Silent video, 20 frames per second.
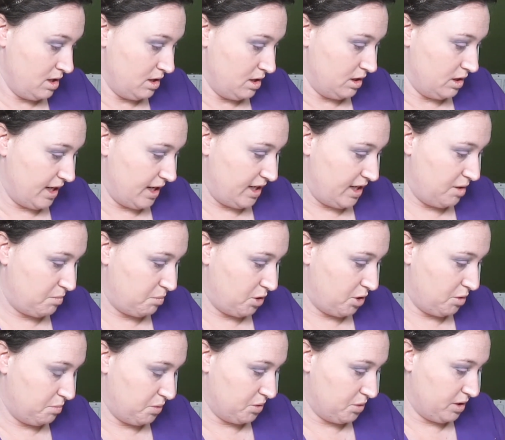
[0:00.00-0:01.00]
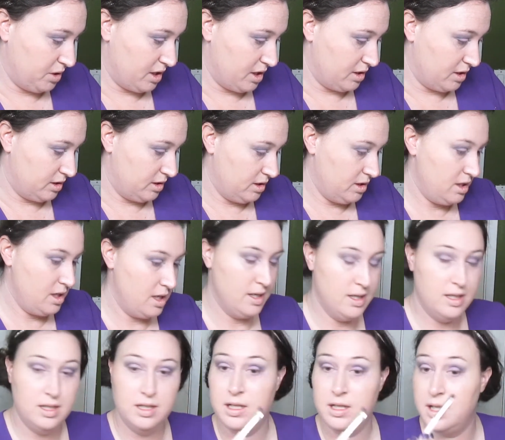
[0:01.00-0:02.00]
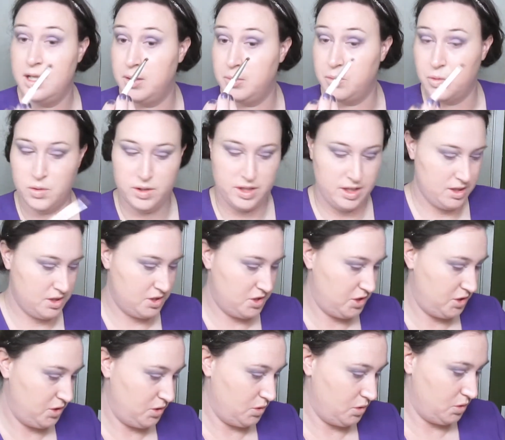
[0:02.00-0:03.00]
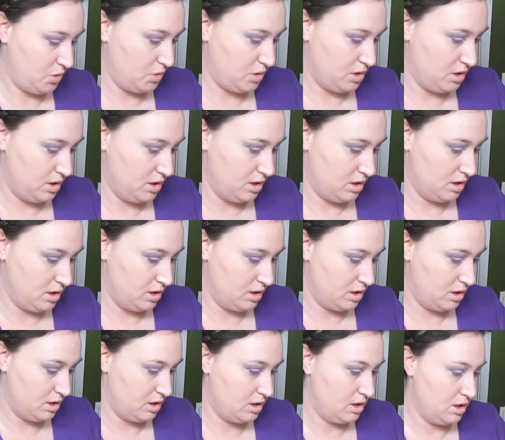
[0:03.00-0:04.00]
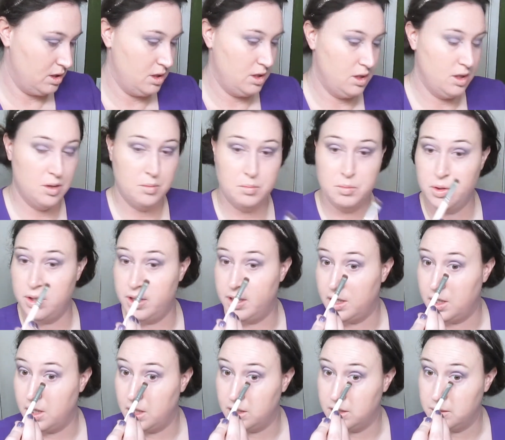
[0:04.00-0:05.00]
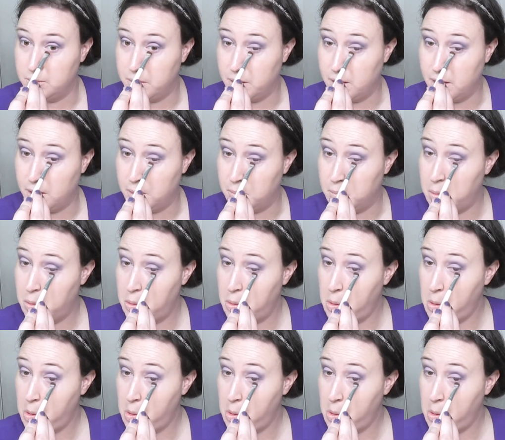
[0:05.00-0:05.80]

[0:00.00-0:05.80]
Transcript: light purple color and I'm going to put it on the bottom.